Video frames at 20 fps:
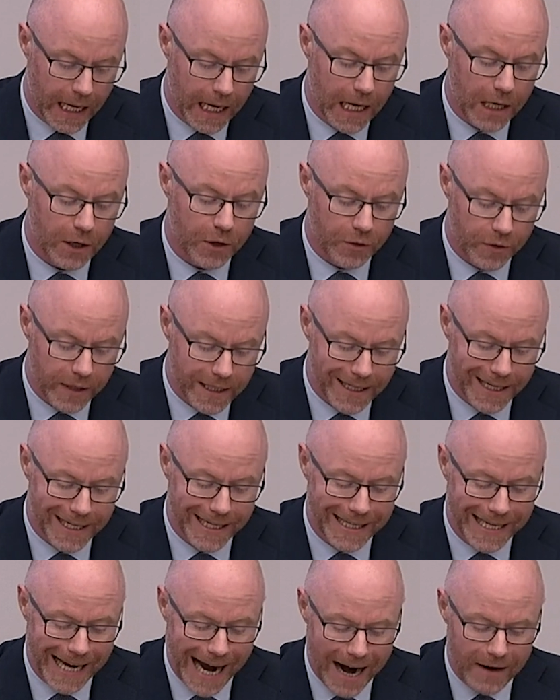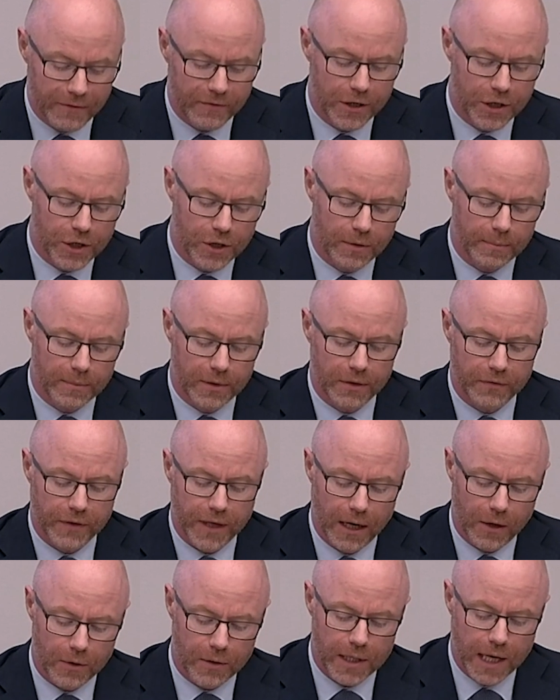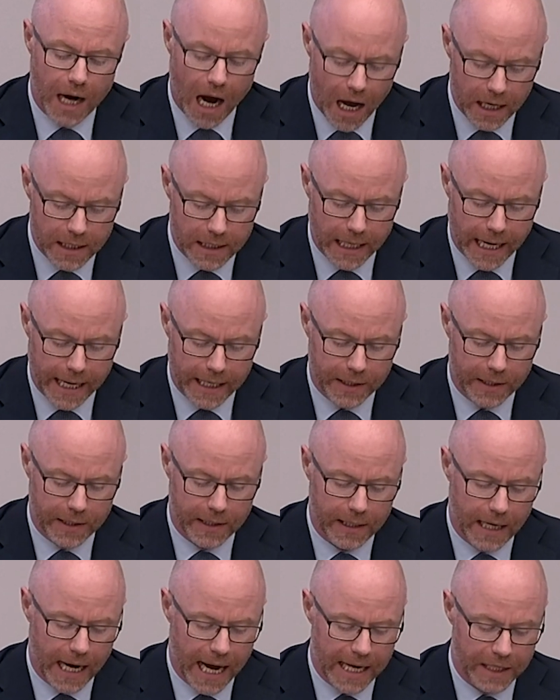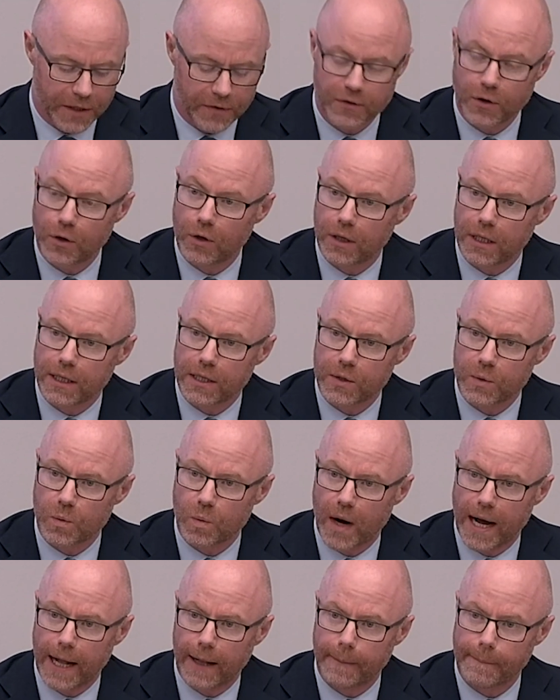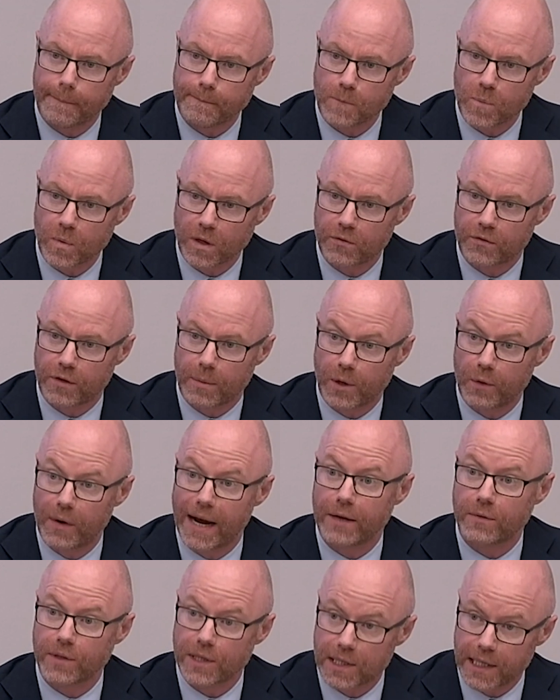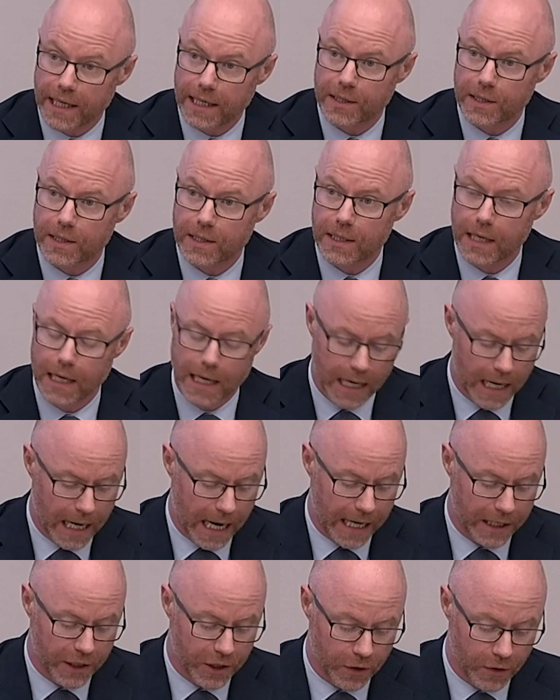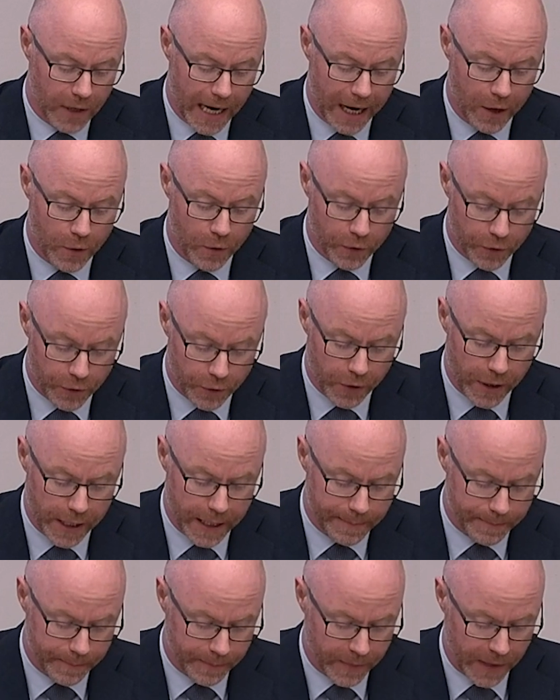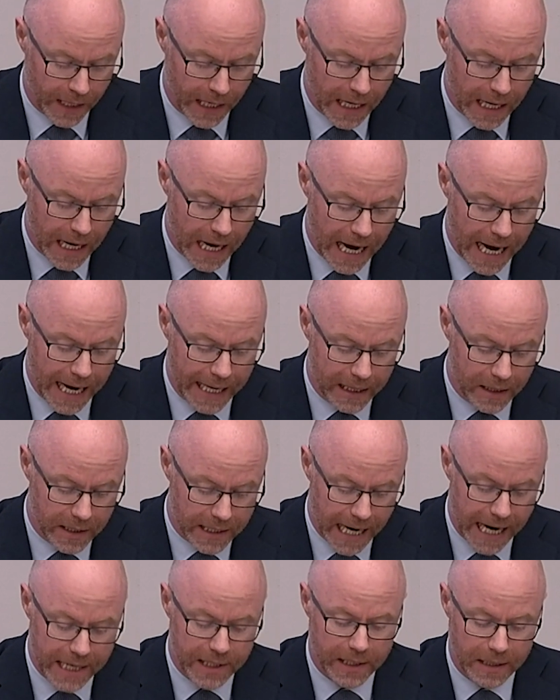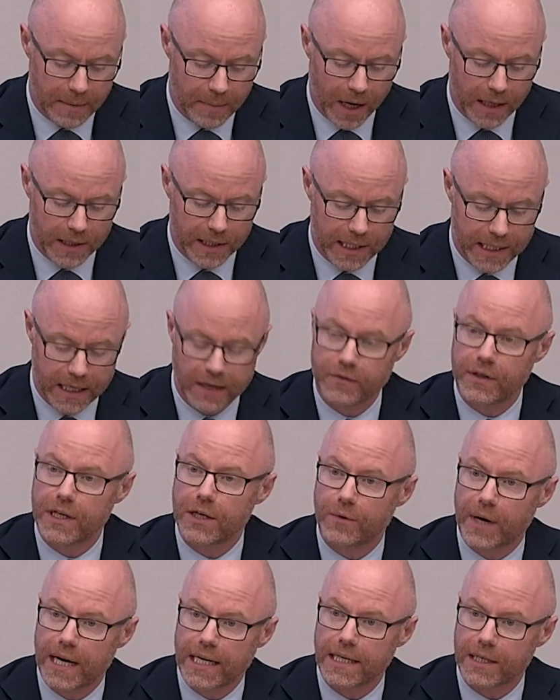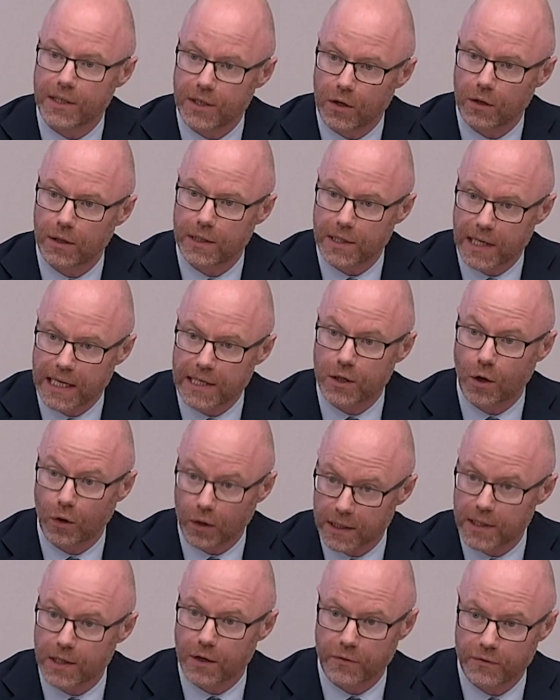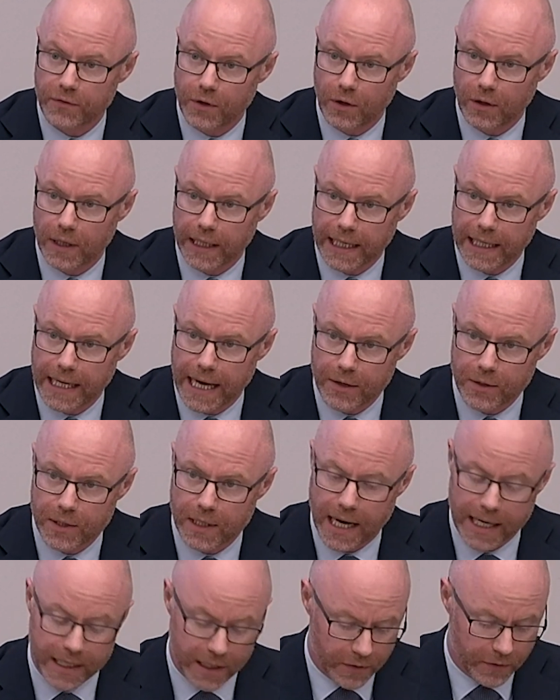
Critically, the average number of close contacts has fallen as well, from around 6 uh, to now 3 and the testing positivity rate is also, falling and now stands at